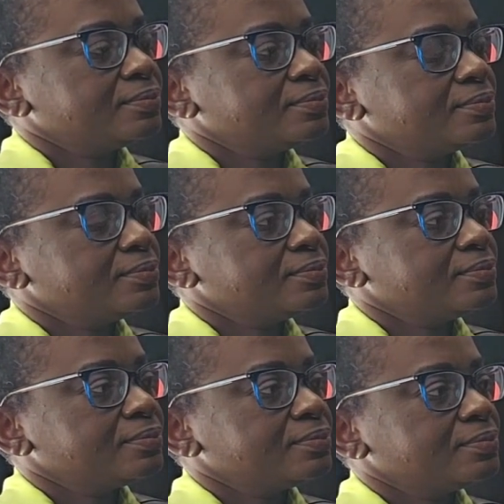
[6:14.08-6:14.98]

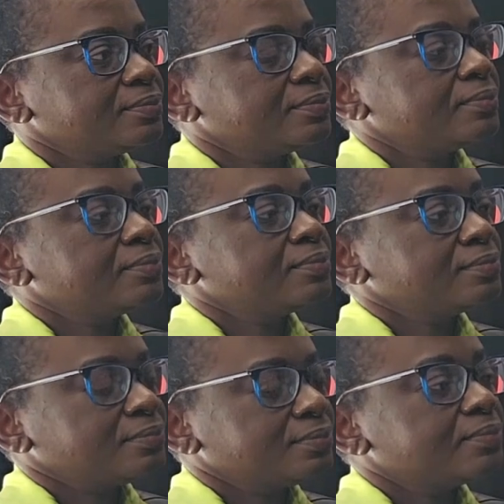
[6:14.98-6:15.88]

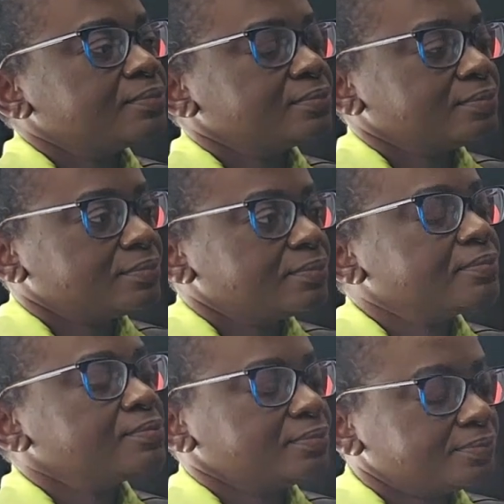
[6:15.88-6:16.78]

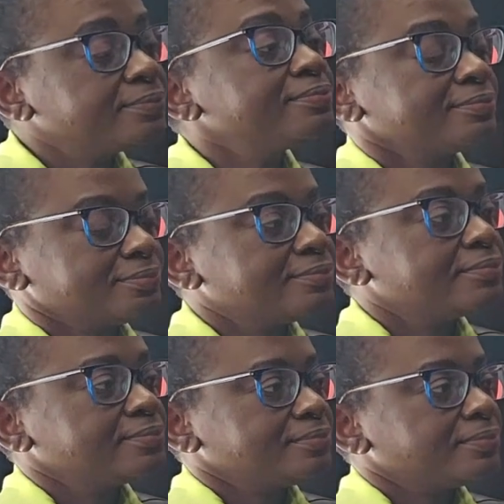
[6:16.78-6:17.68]

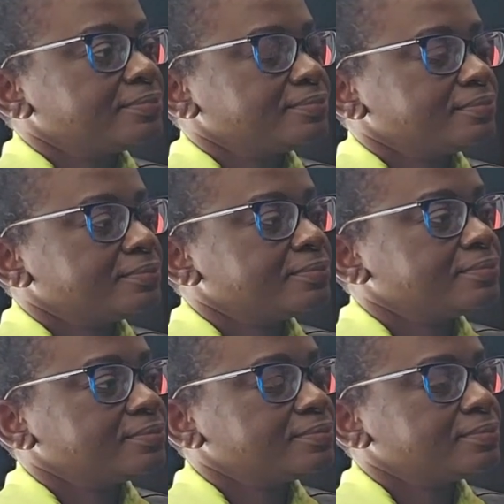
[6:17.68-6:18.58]

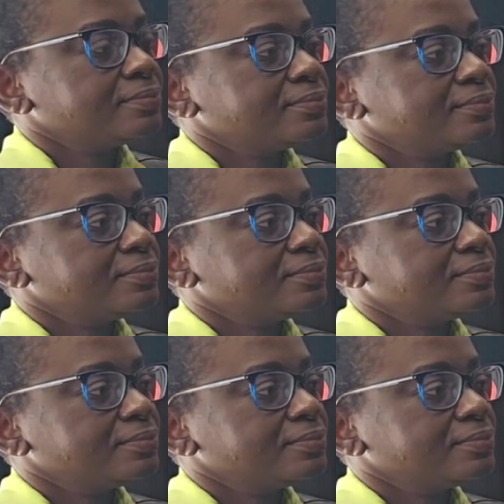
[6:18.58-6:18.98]
This person isn't speaking.